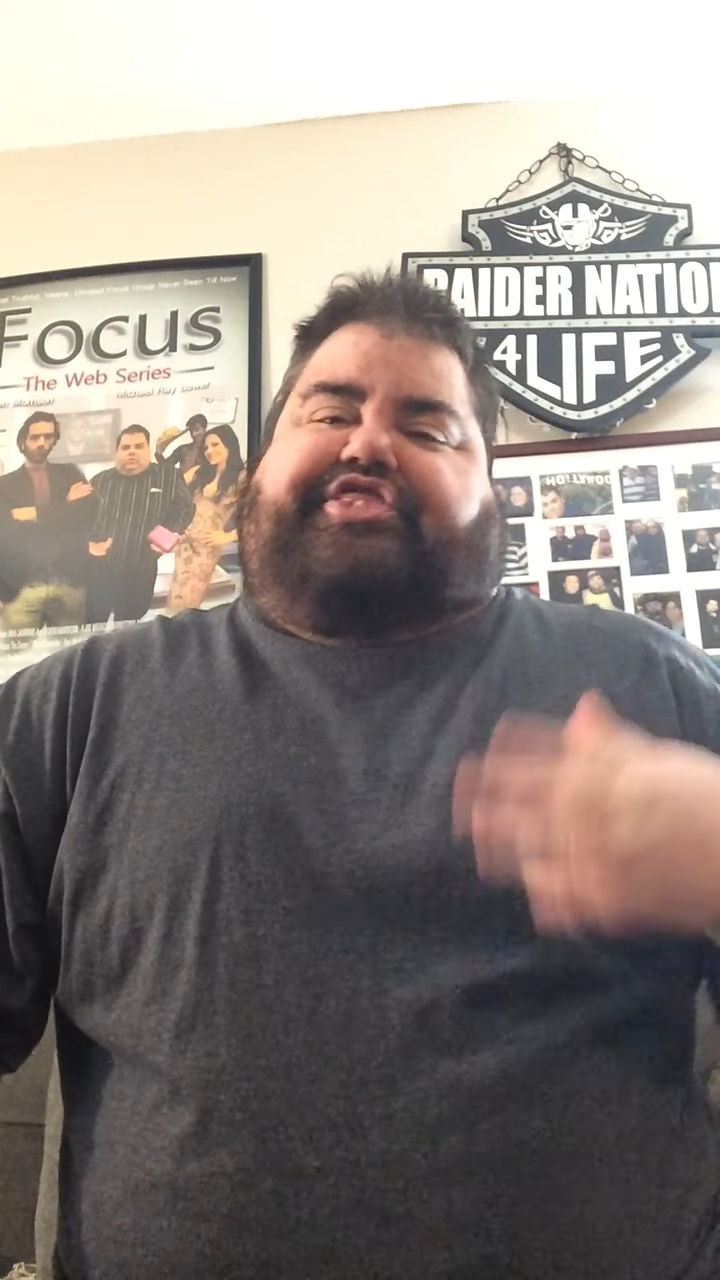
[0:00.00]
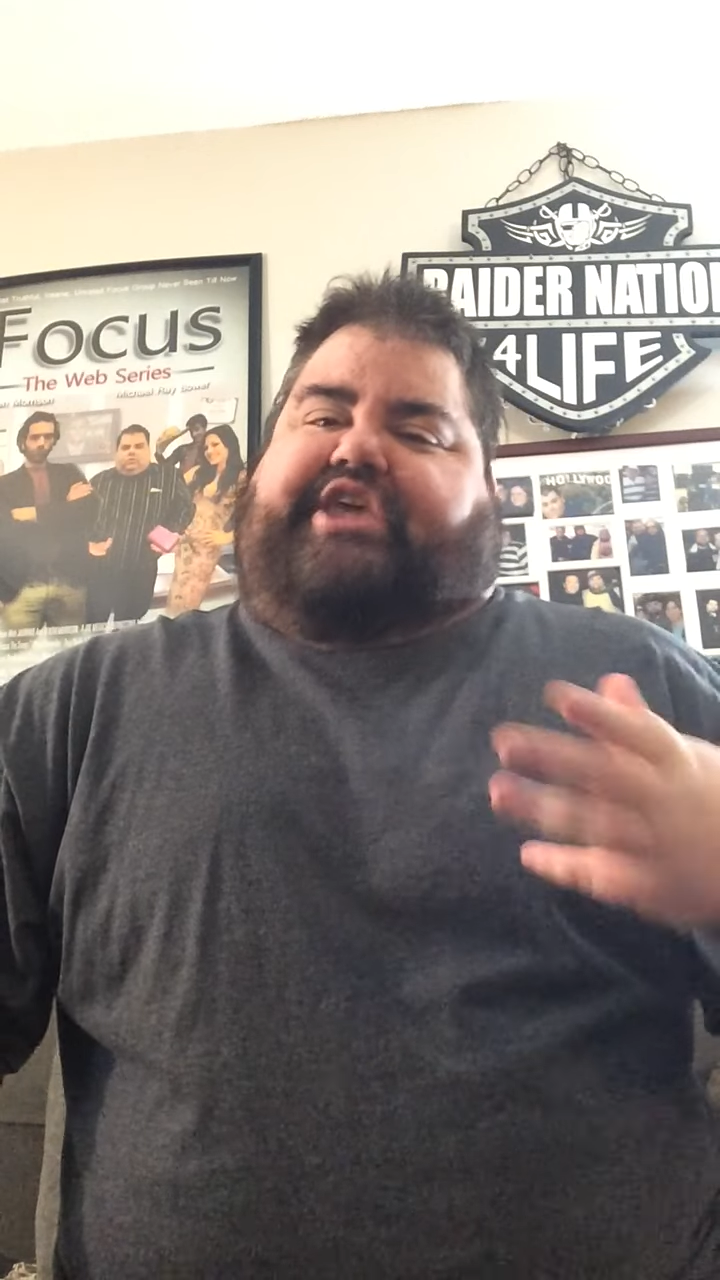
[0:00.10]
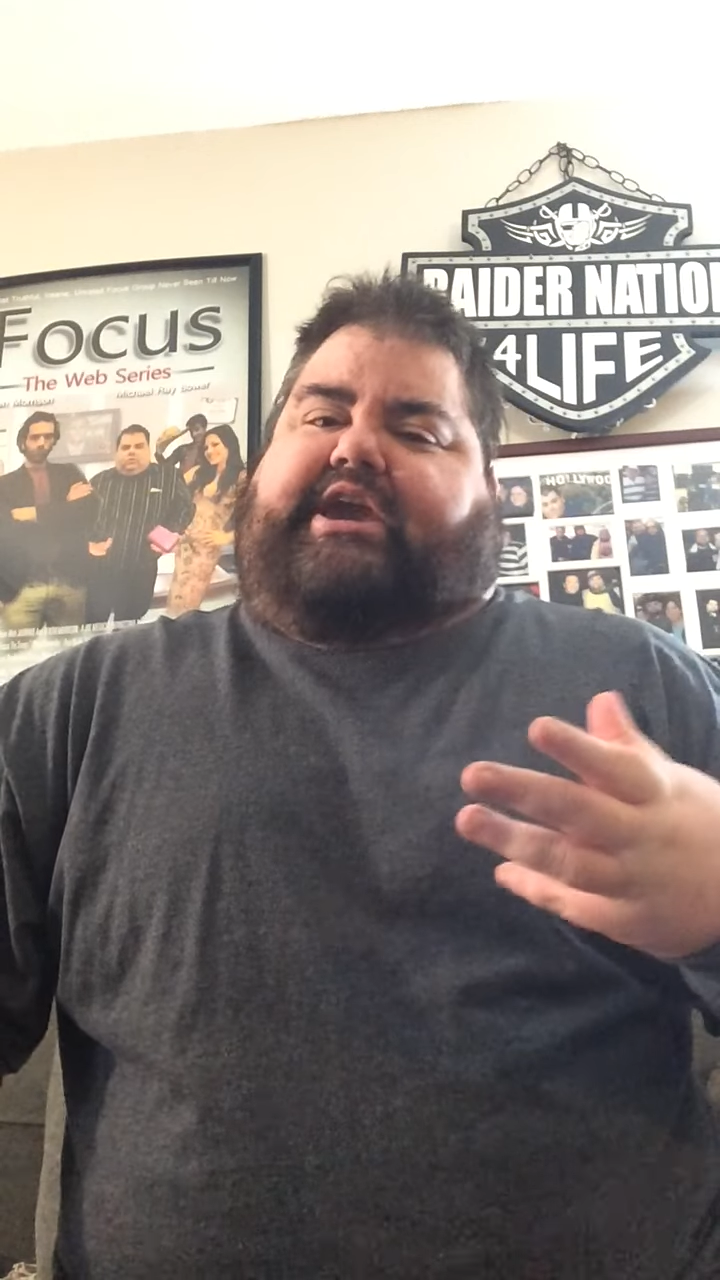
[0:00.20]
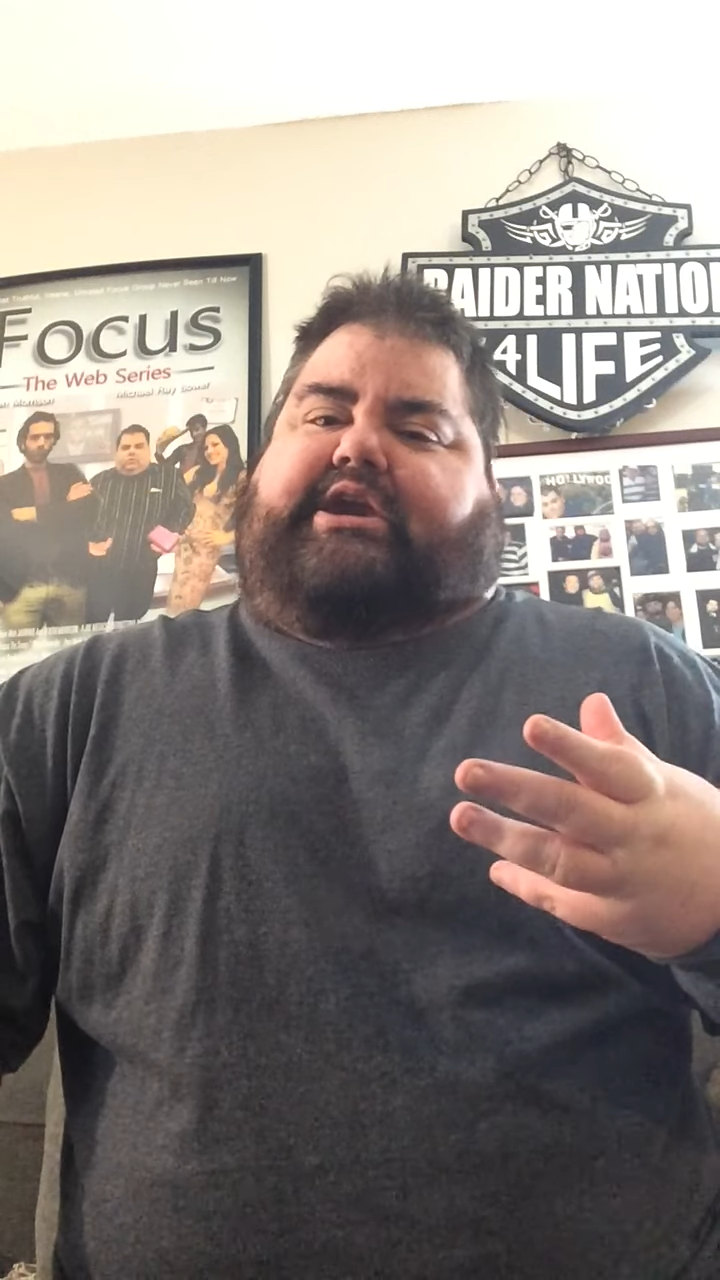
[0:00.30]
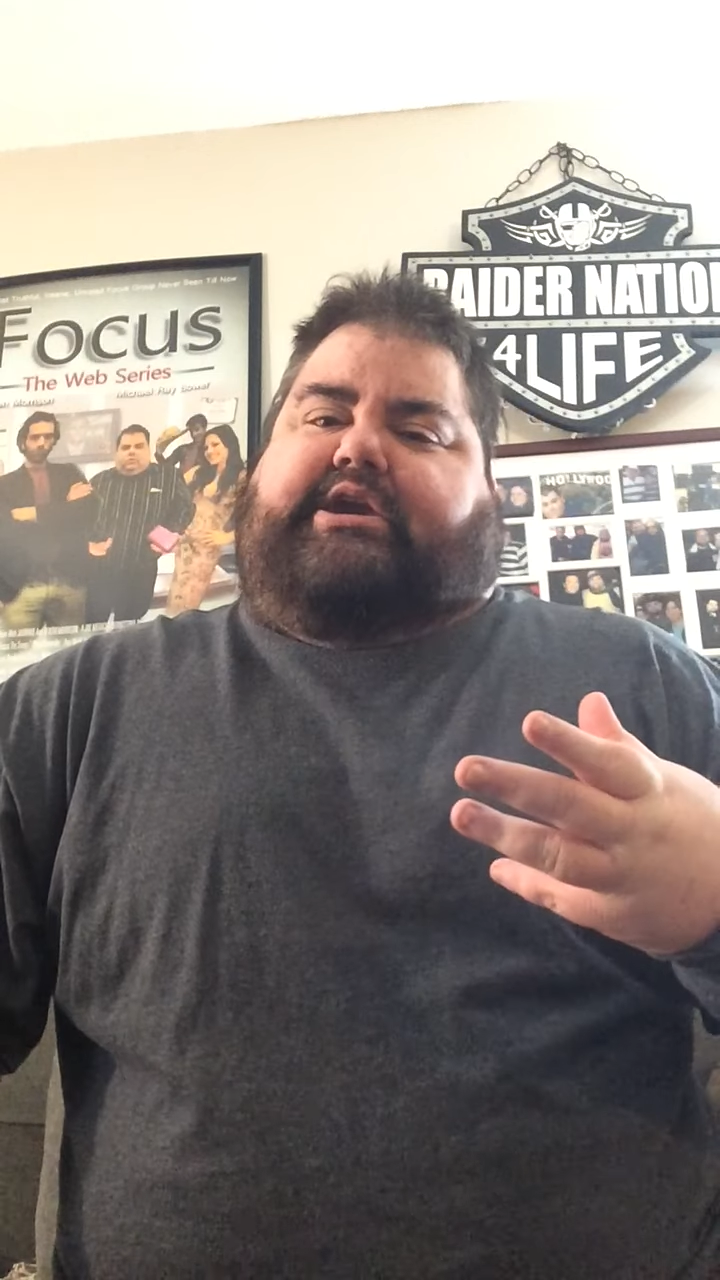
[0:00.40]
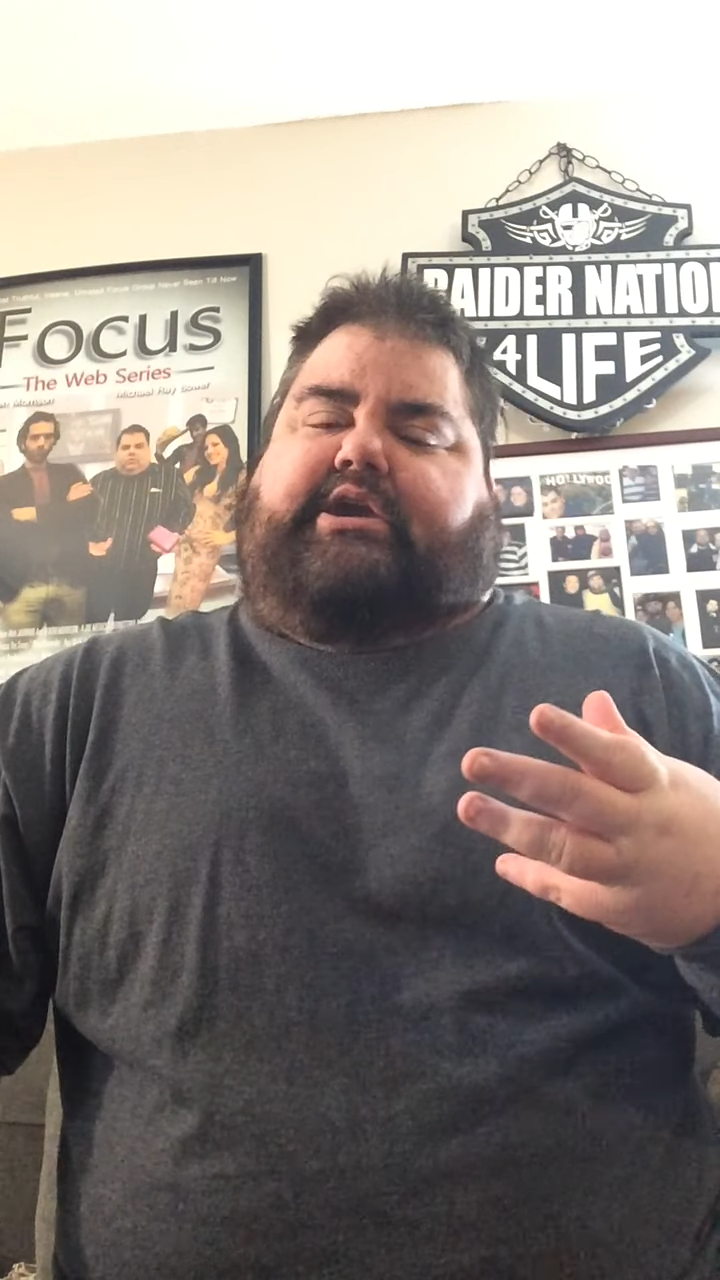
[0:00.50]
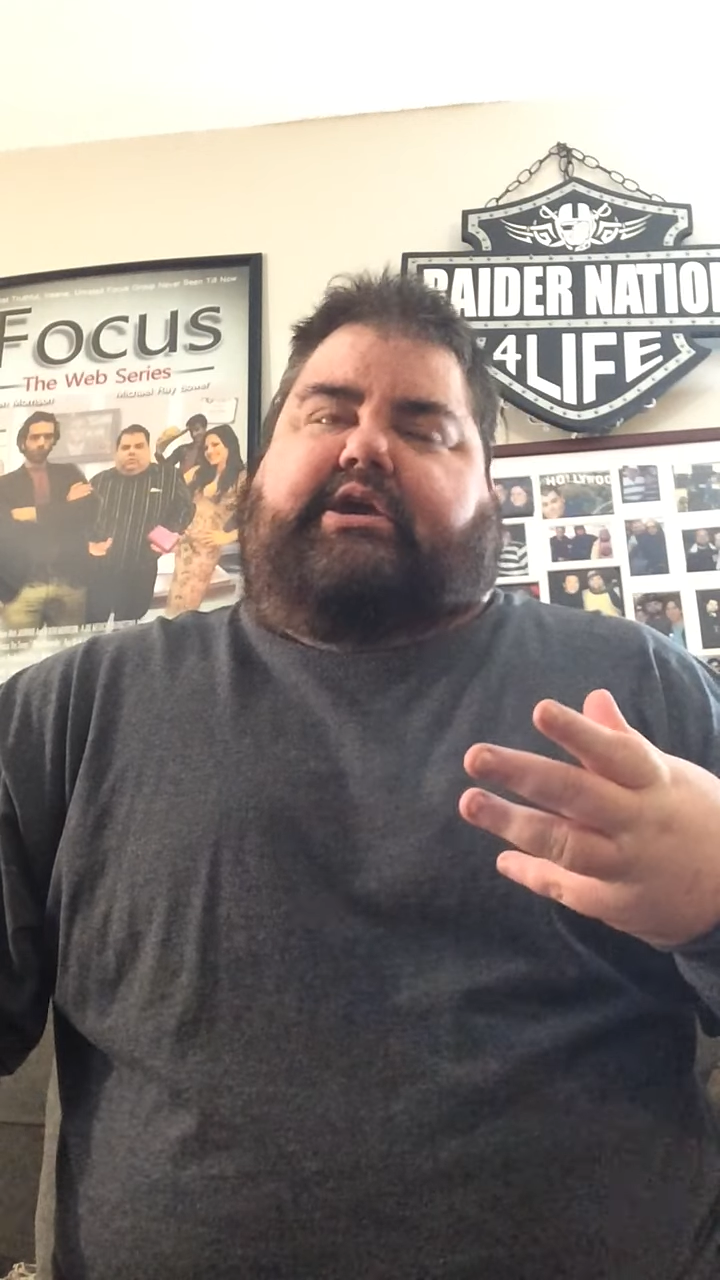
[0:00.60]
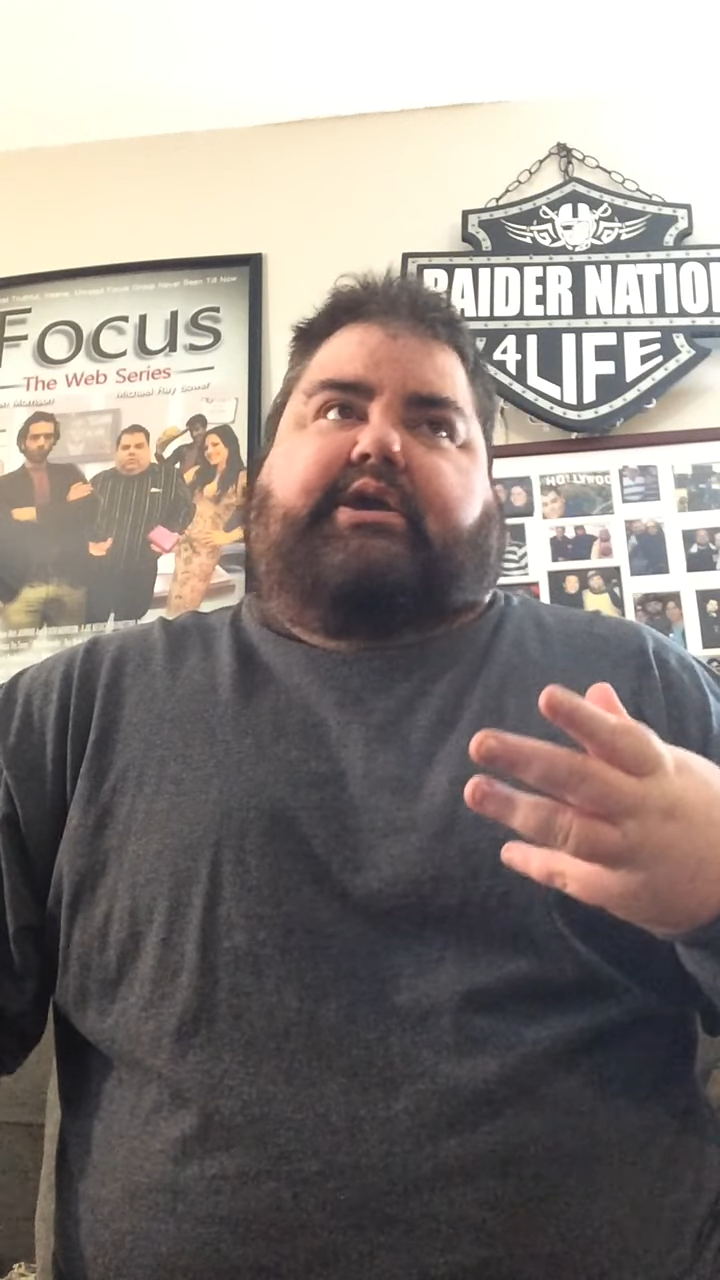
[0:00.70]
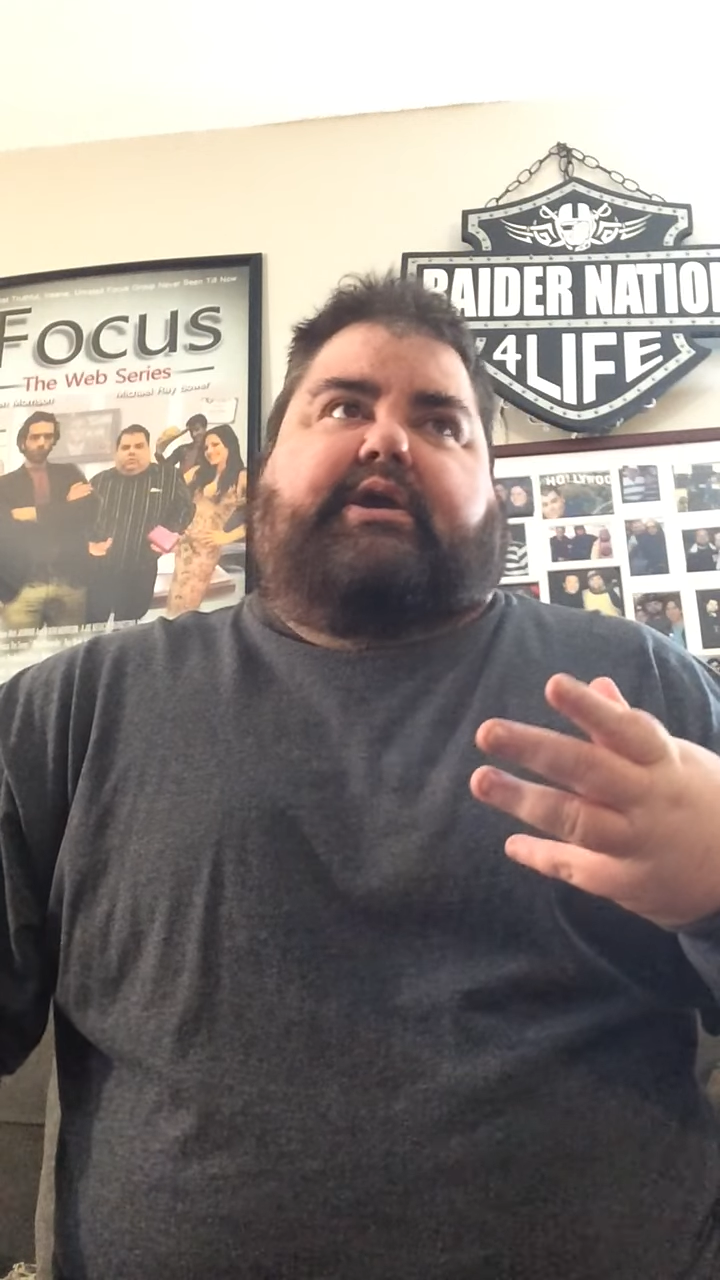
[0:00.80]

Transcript: think